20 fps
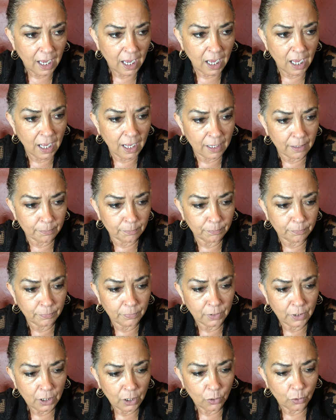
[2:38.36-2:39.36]
um,
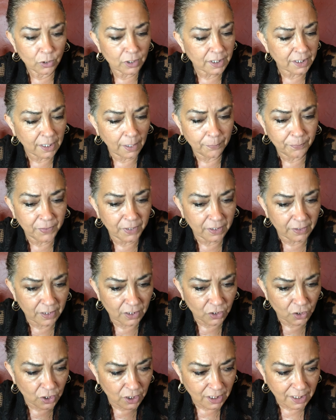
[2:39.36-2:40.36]
or something
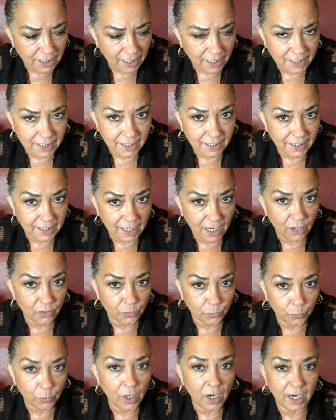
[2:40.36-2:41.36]
that just doesn't
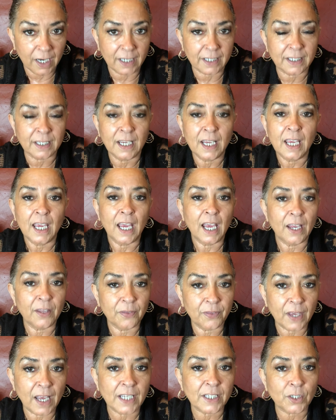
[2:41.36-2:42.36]
sound right.
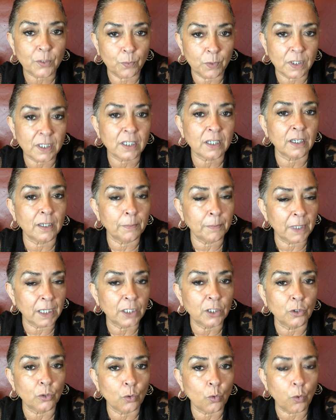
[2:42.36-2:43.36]
And that's what's going to
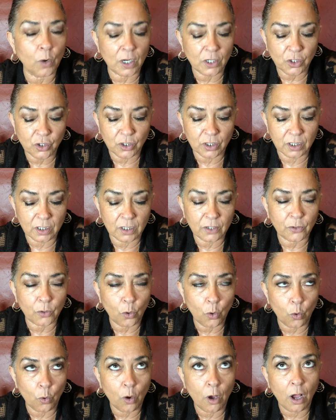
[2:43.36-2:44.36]
make you question the
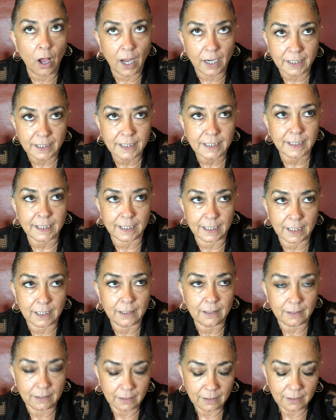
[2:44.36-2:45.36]
whole honesty.
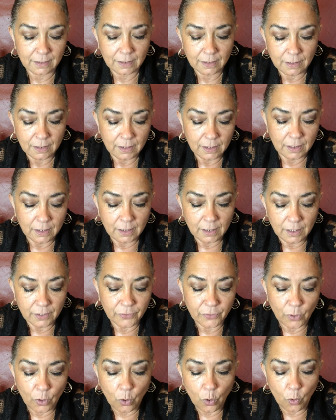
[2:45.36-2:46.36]

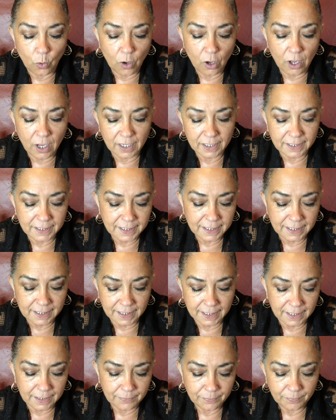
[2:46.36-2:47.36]
The whole
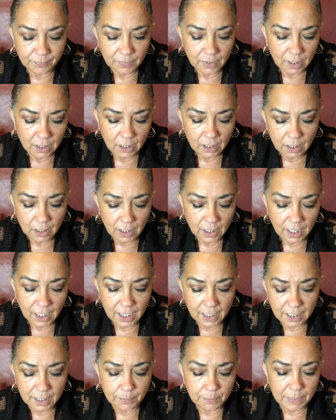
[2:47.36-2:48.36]
honesty.
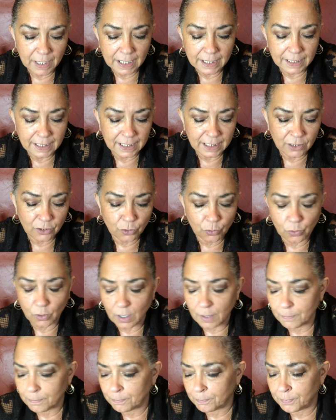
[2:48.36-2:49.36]
And it may need
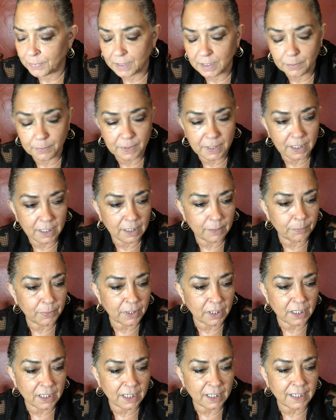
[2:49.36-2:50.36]
to be
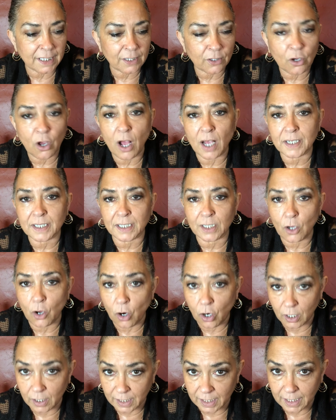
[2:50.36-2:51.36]
because it's causing
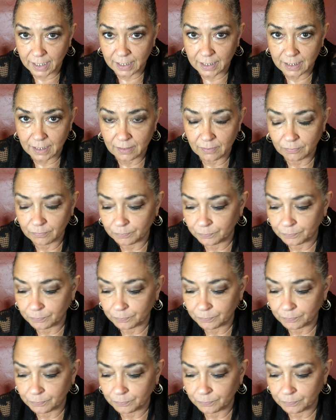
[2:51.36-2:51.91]
heartache